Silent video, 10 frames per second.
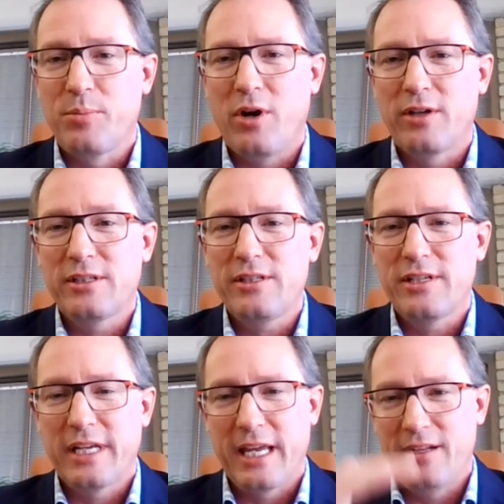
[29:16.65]
deposits.
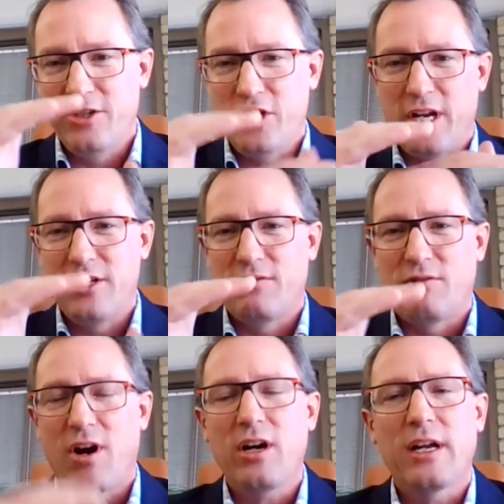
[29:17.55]
Again, the change in
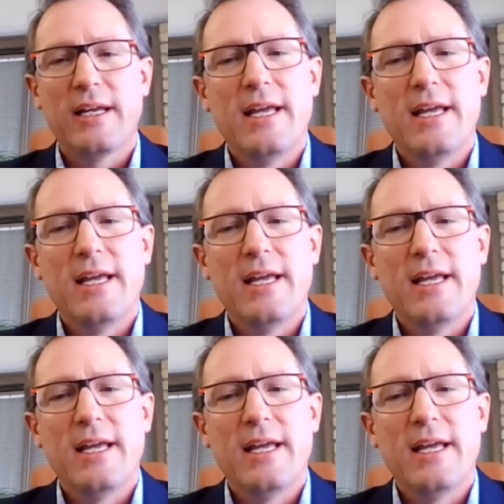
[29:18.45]
rock.